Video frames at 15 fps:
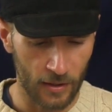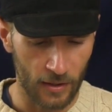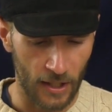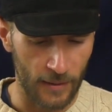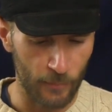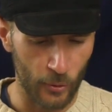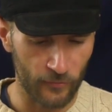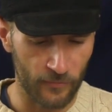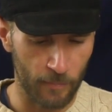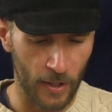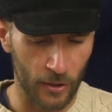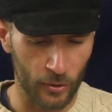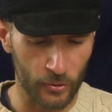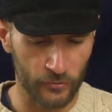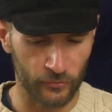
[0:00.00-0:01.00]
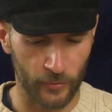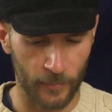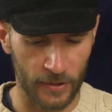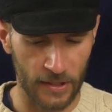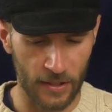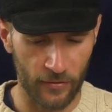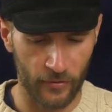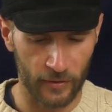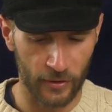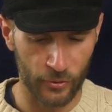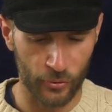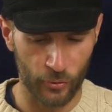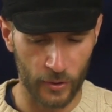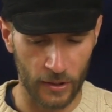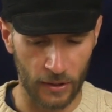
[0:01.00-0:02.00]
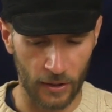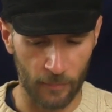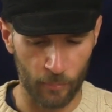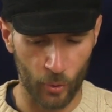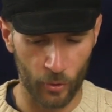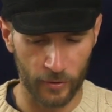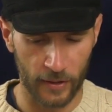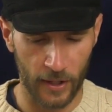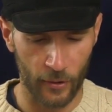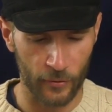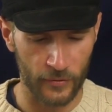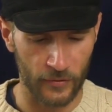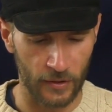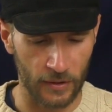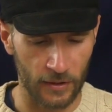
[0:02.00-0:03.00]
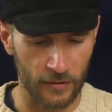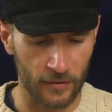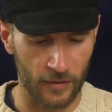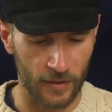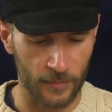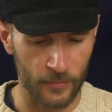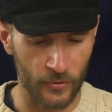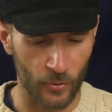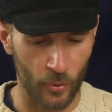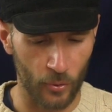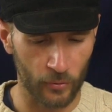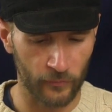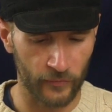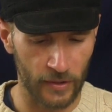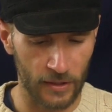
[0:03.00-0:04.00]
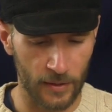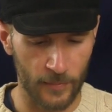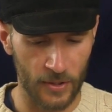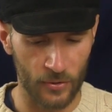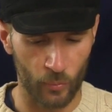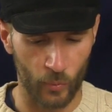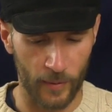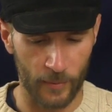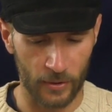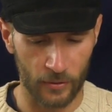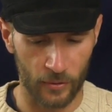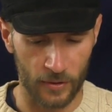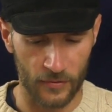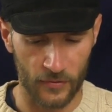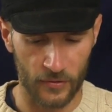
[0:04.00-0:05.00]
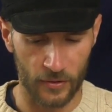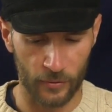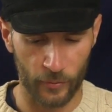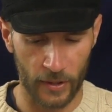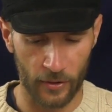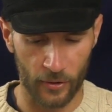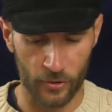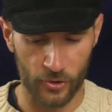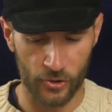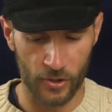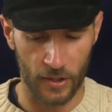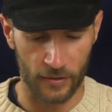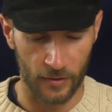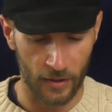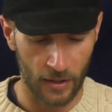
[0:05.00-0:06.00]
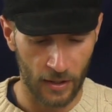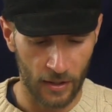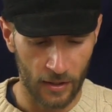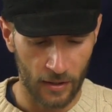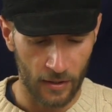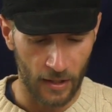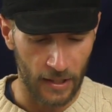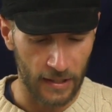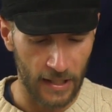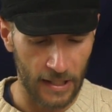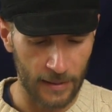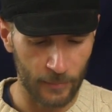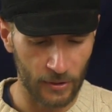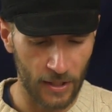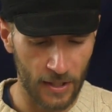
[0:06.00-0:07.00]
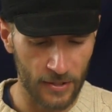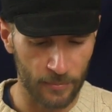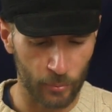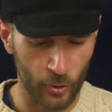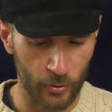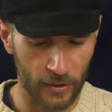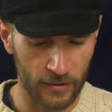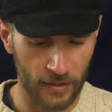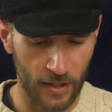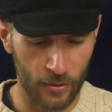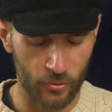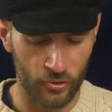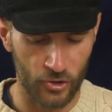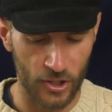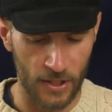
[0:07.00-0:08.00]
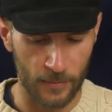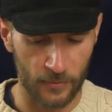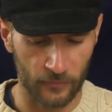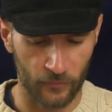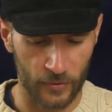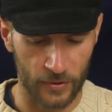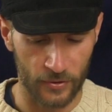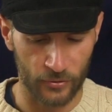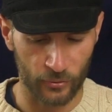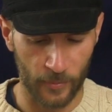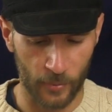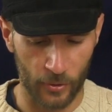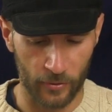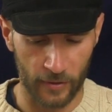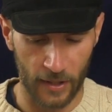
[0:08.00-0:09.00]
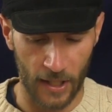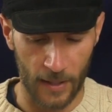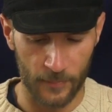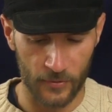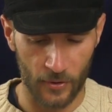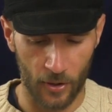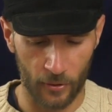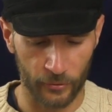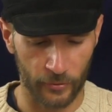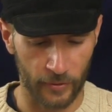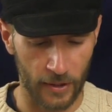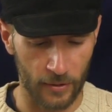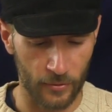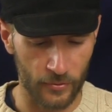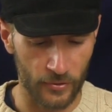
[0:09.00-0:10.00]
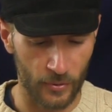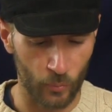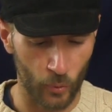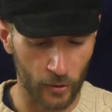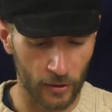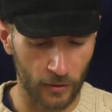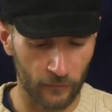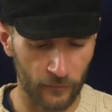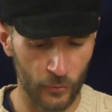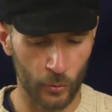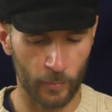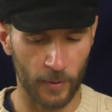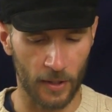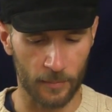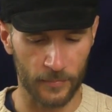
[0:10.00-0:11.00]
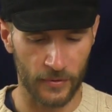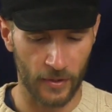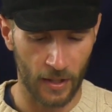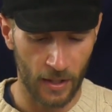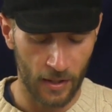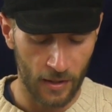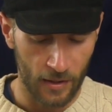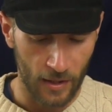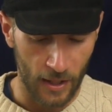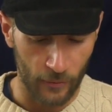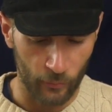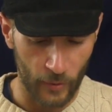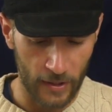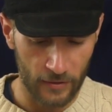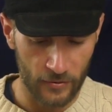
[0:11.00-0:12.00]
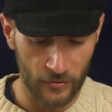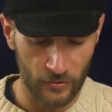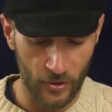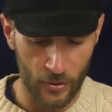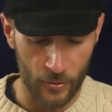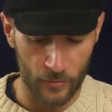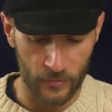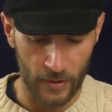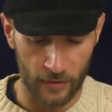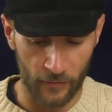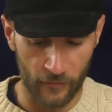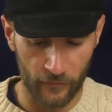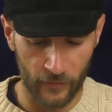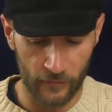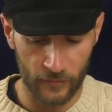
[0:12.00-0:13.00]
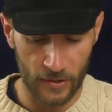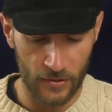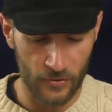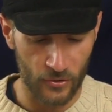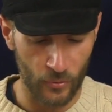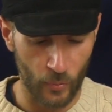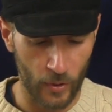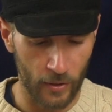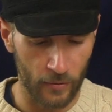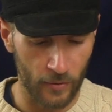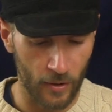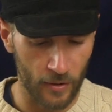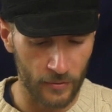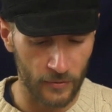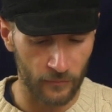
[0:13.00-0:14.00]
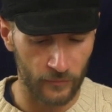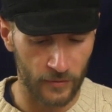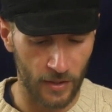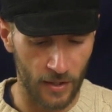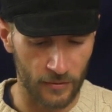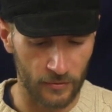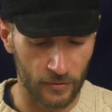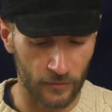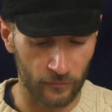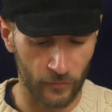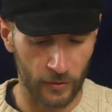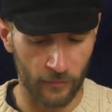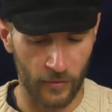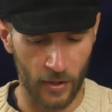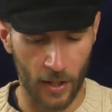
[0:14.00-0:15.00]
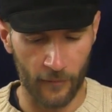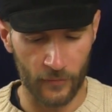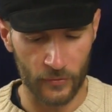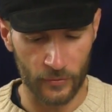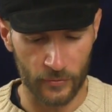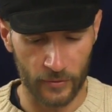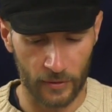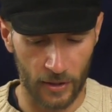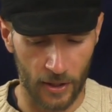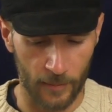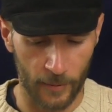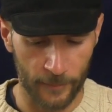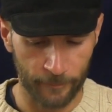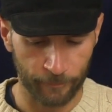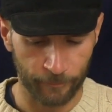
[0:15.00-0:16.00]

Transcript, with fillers: I moved barrels from beneath the latrine and poured kerosene into them so old Vietnamese women could incinerate our shit. I cannibalized broken down Jeeps for distributor caps, alternators, and working fuel pumps. I raked stones out of the 15 square yards of dust in front of the officers' club.